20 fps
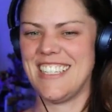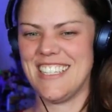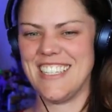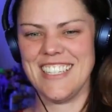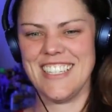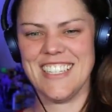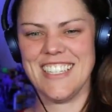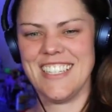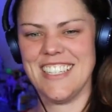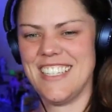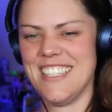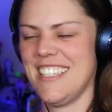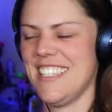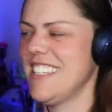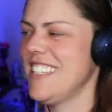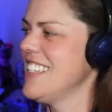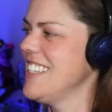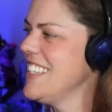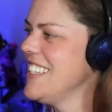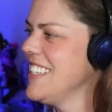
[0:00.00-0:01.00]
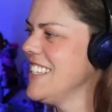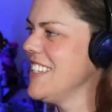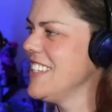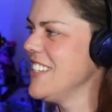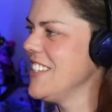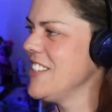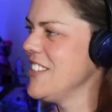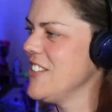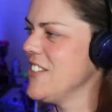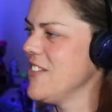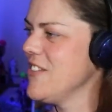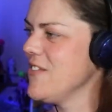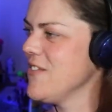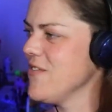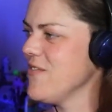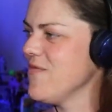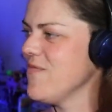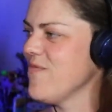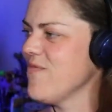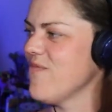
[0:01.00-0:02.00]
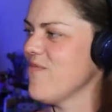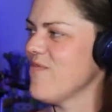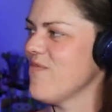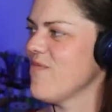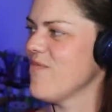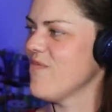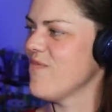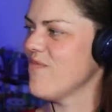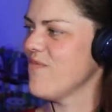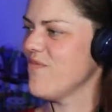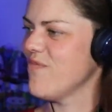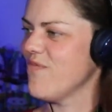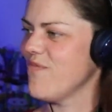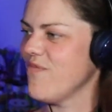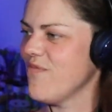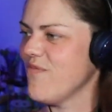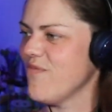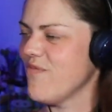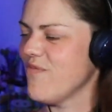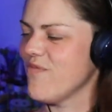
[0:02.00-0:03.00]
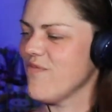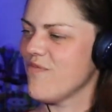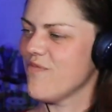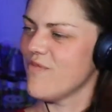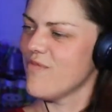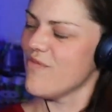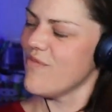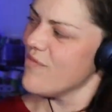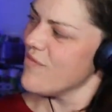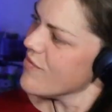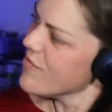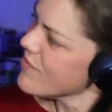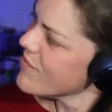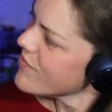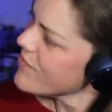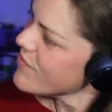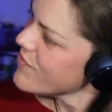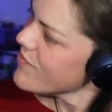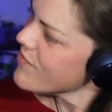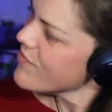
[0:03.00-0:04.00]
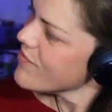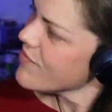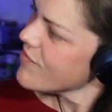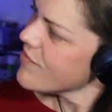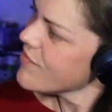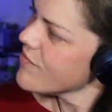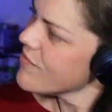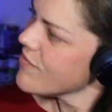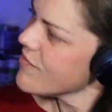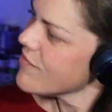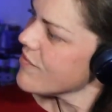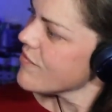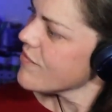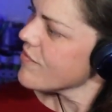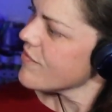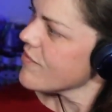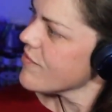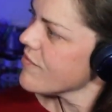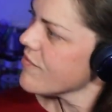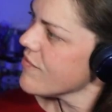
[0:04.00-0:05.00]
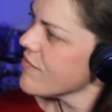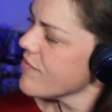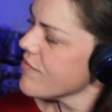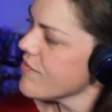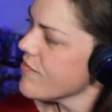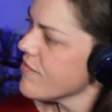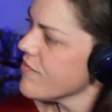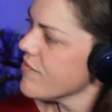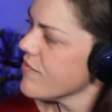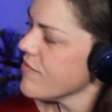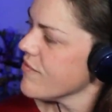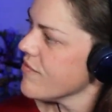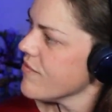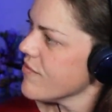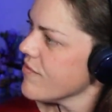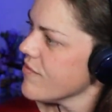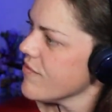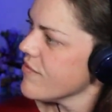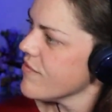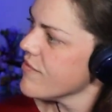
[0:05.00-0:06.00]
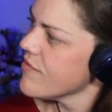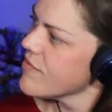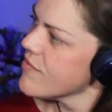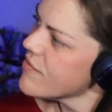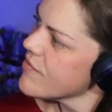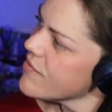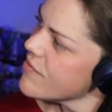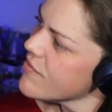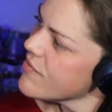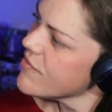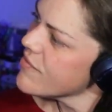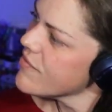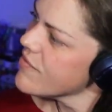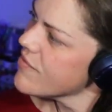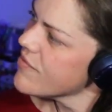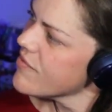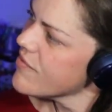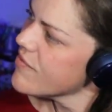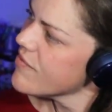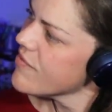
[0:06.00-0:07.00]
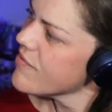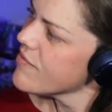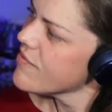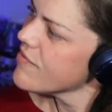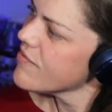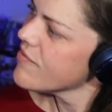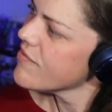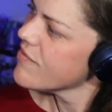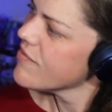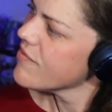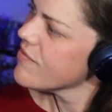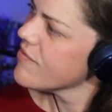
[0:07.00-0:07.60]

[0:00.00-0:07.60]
[no speech]